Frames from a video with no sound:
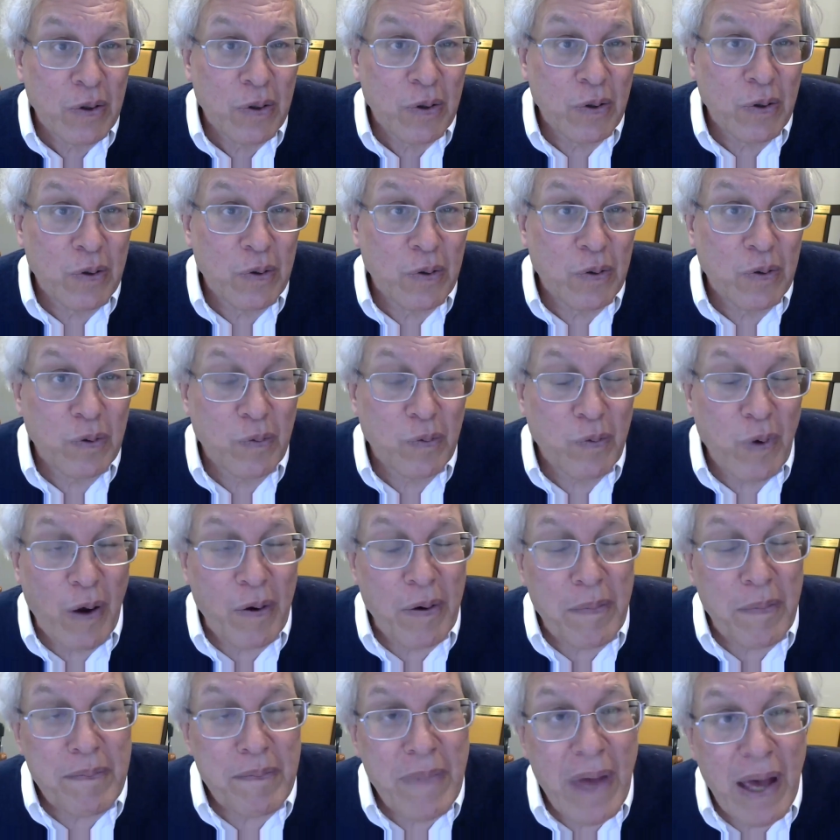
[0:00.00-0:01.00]
who
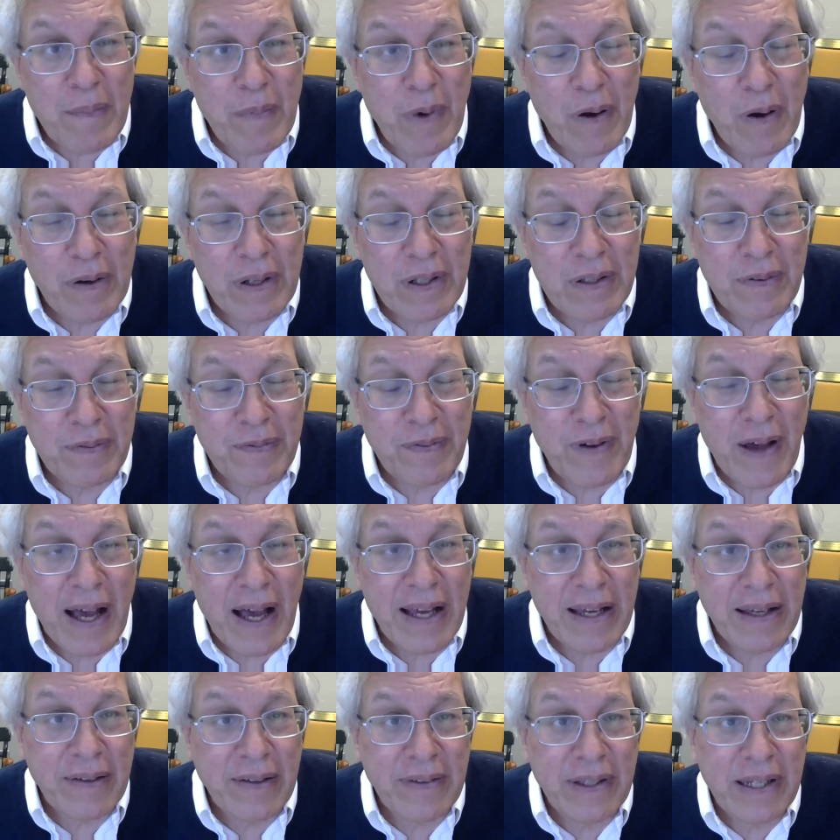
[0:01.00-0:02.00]
wrote a memo to the
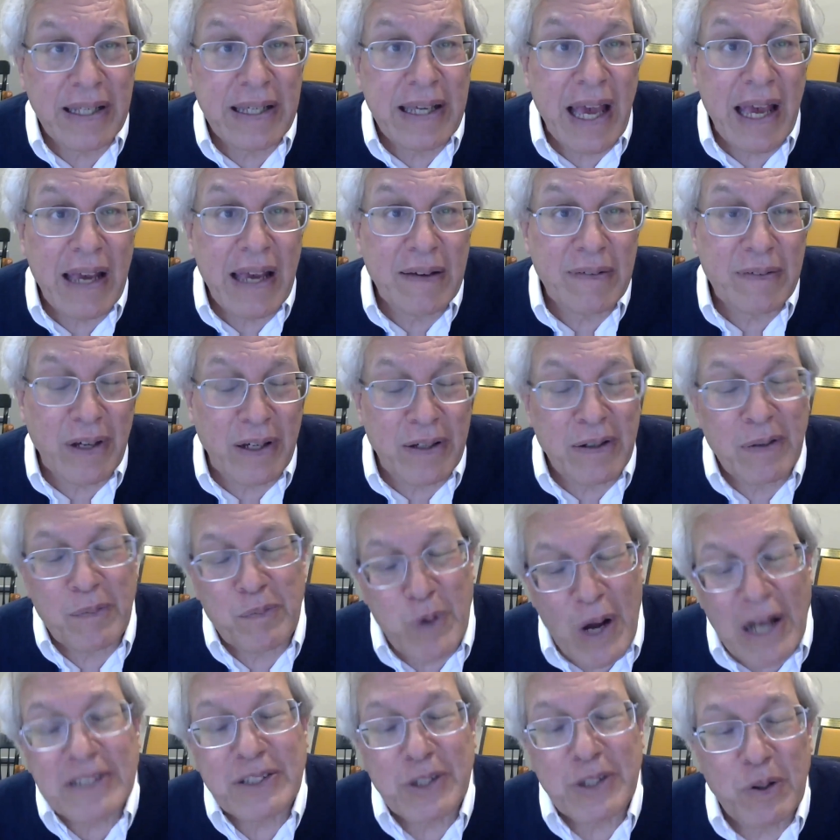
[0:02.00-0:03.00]
file that he gave, a
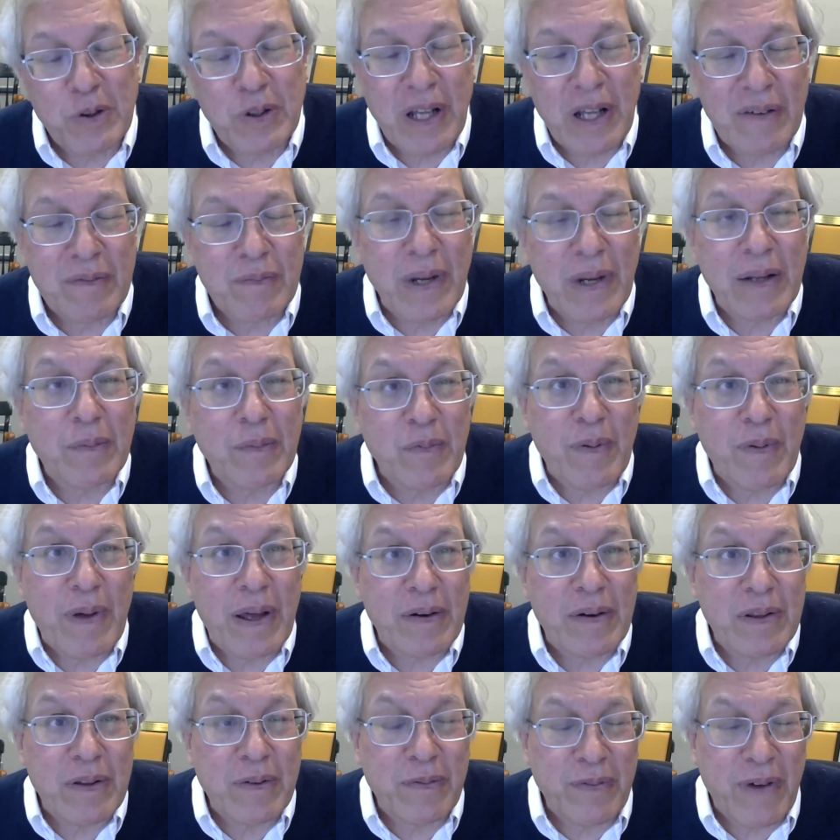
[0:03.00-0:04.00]
prosecutor gave a memo
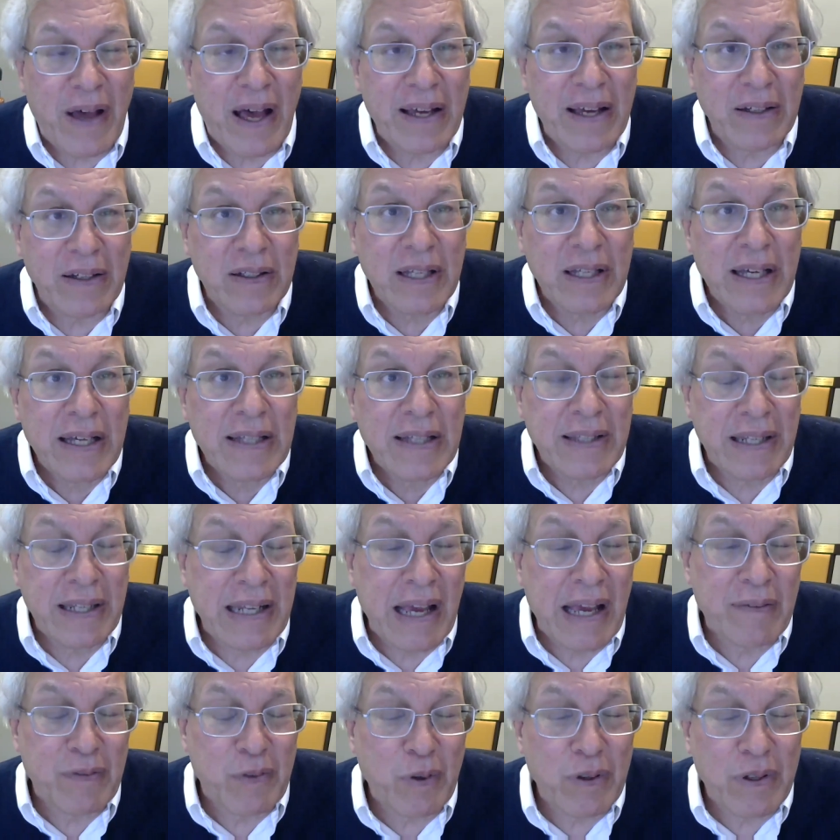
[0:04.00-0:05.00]
to the file that he
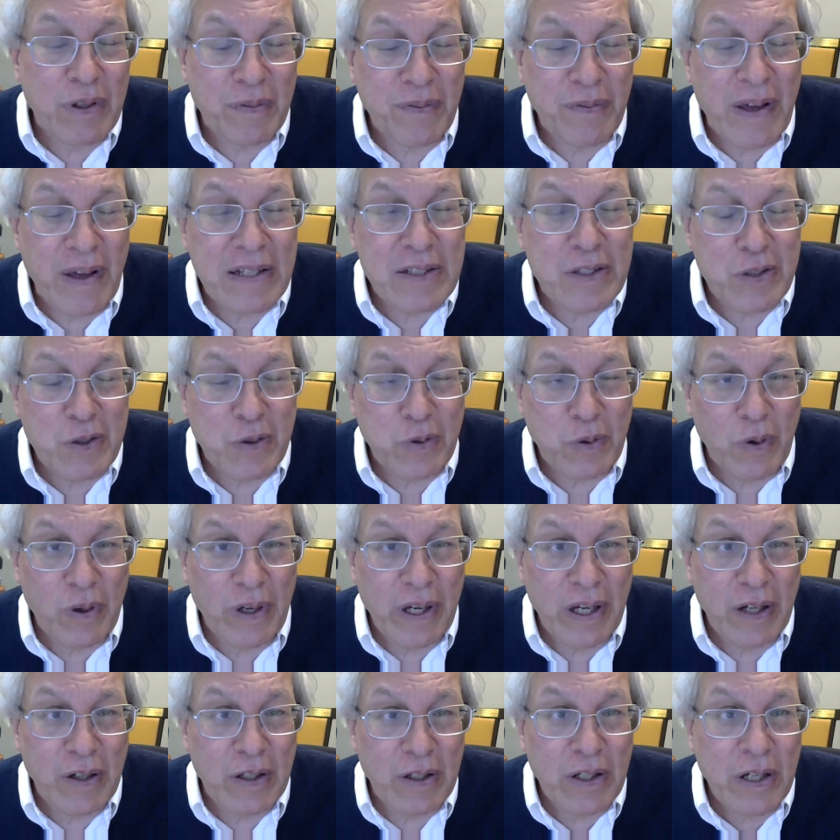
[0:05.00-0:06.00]
gave to a defense
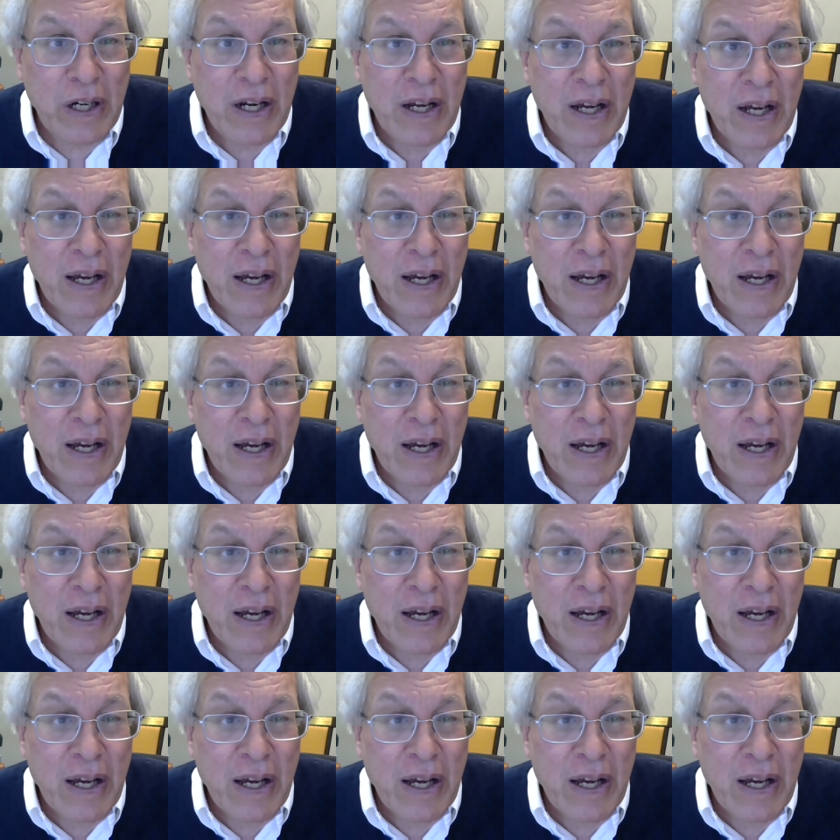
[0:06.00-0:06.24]
lawyer.